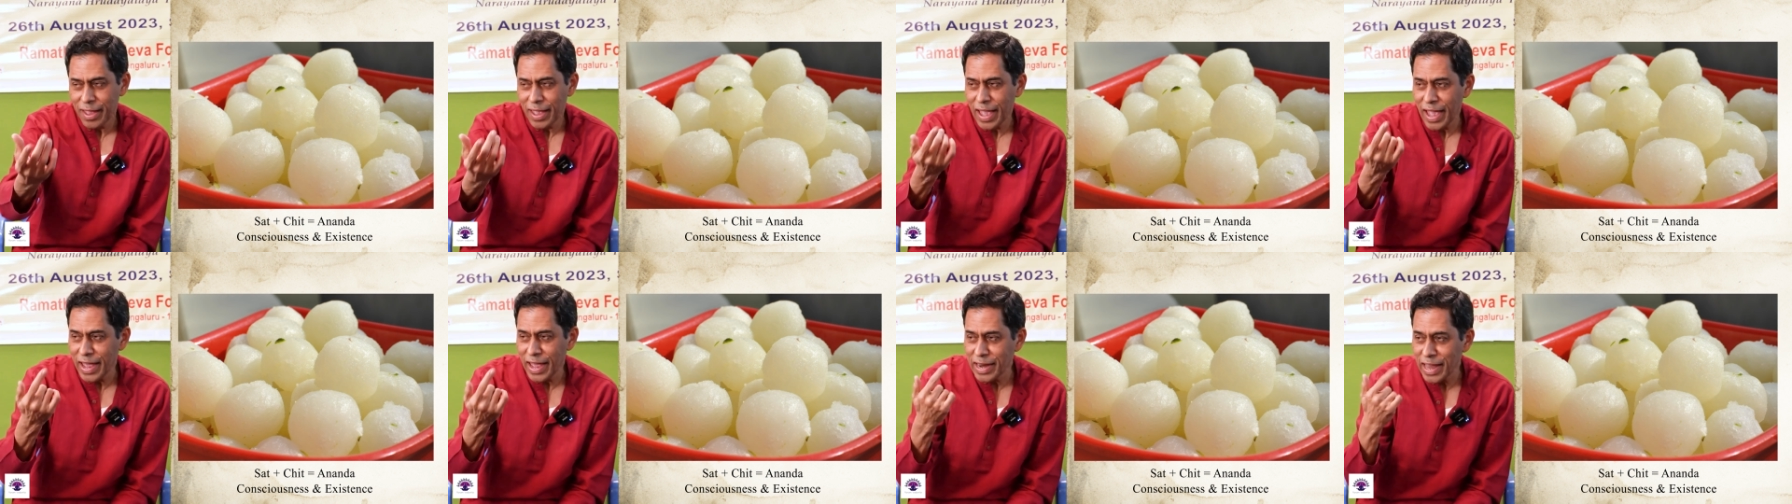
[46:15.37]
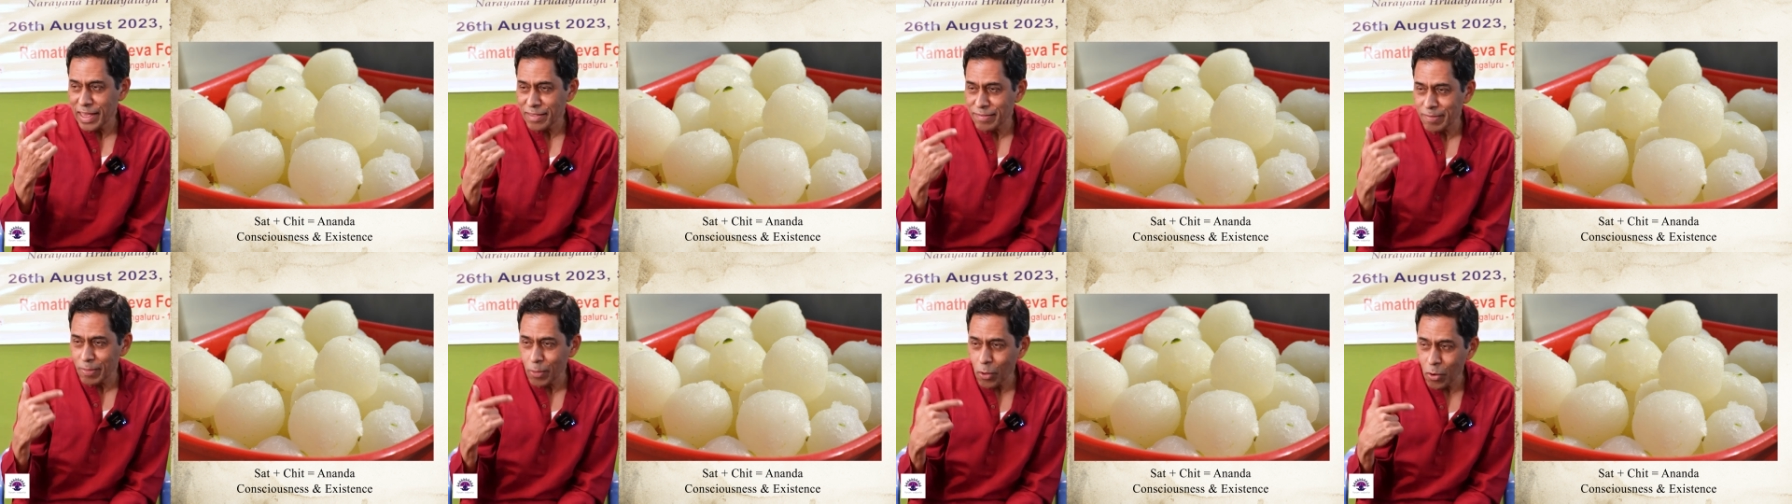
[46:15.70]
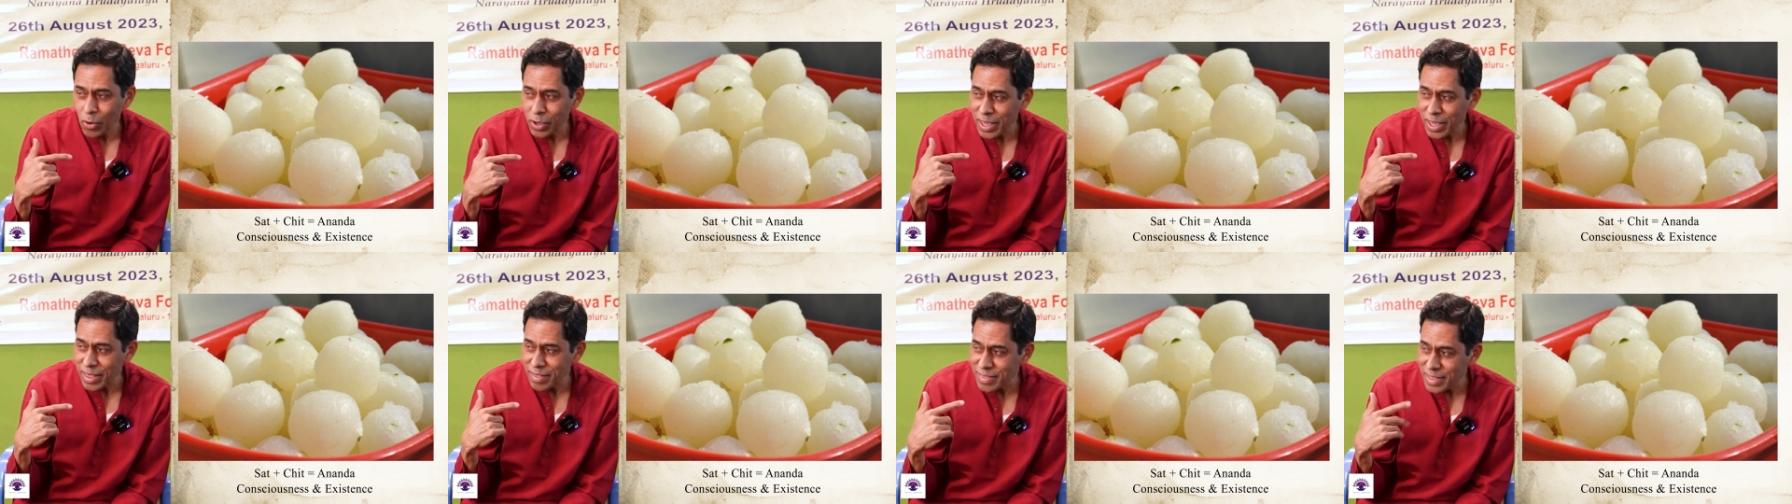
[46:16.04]
and as
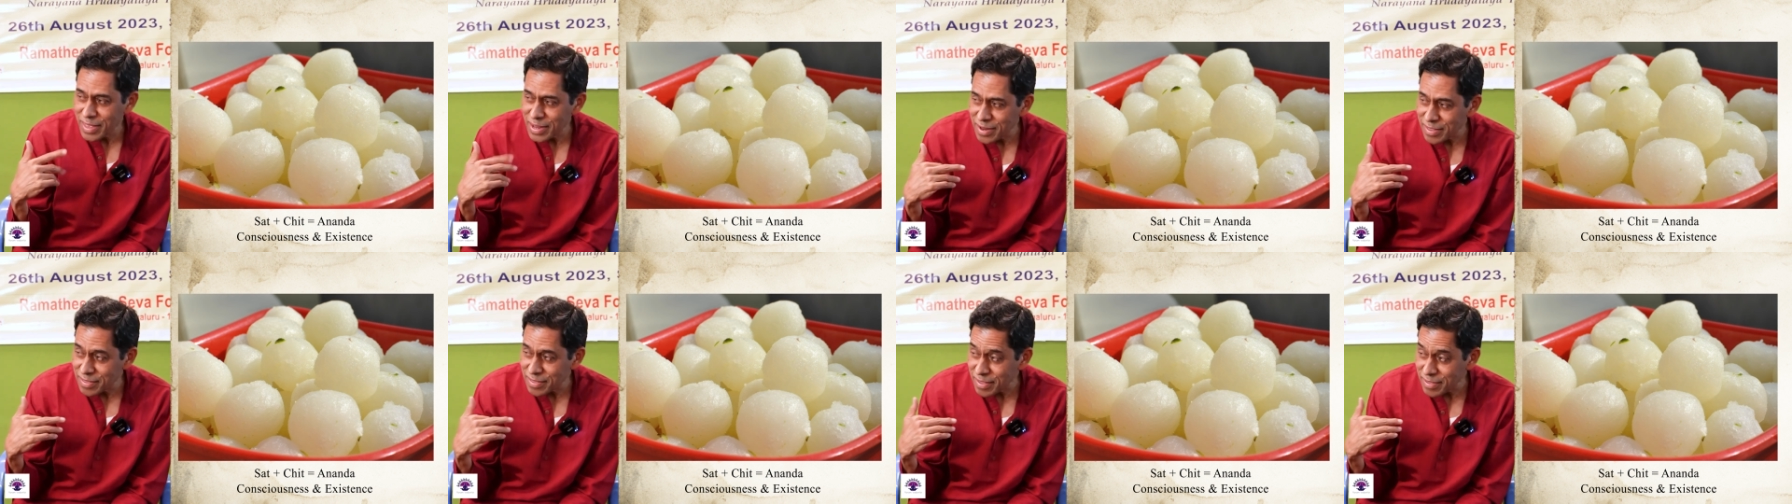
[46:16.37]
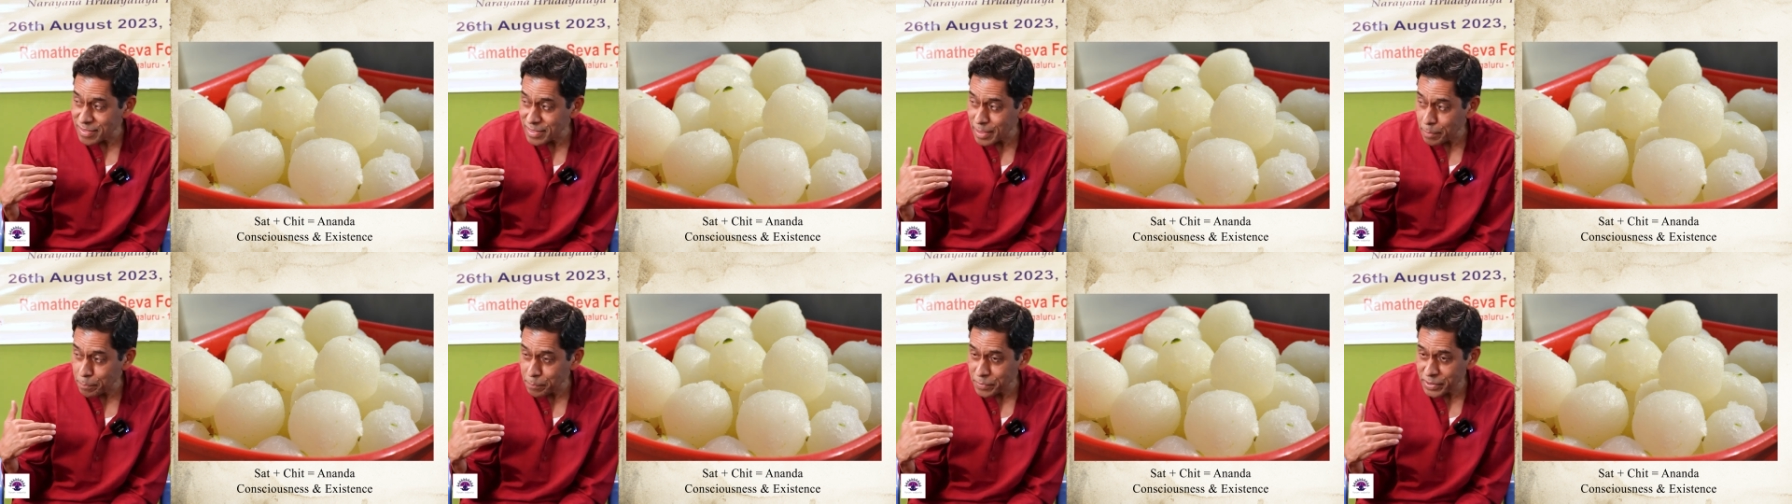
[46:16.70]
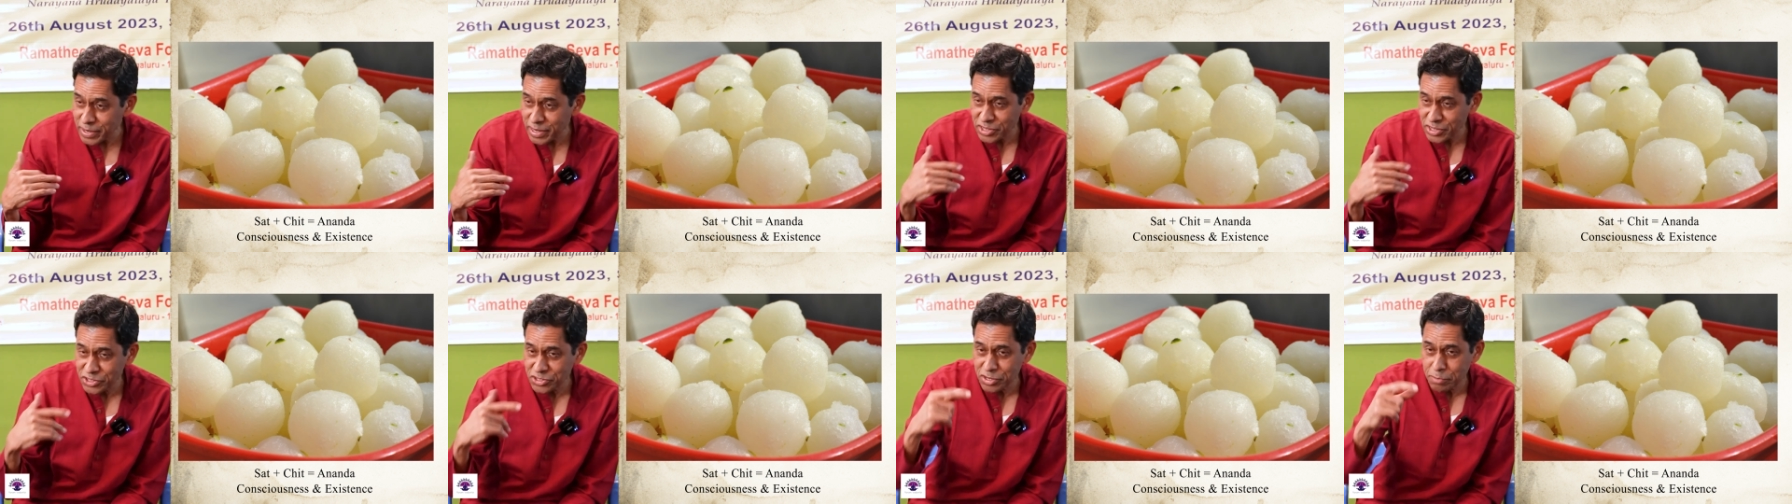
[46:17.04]
long as there is a
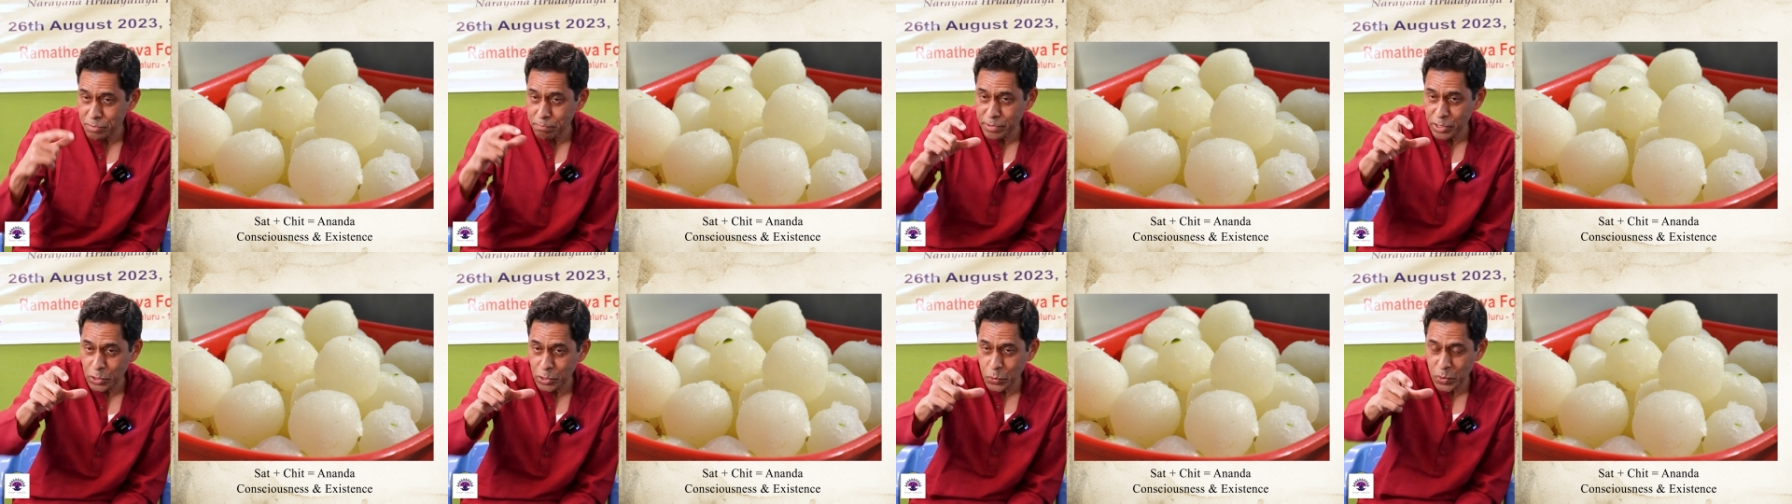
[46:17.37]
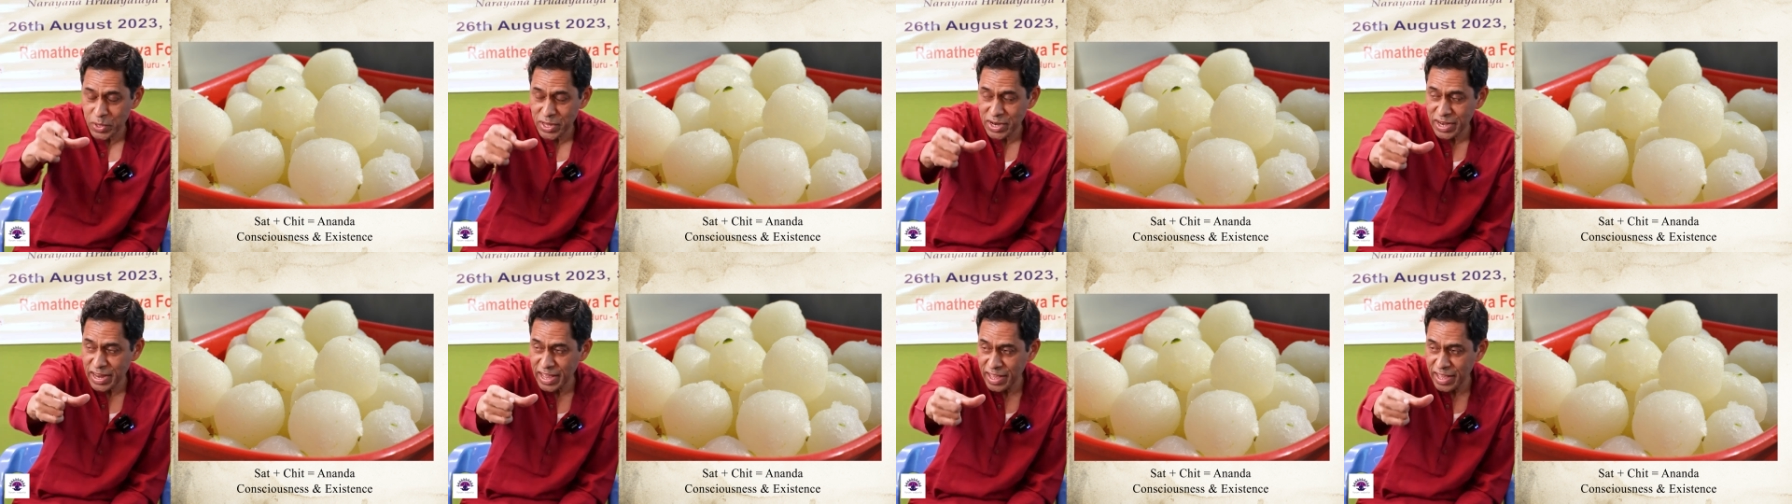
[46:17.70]
separation between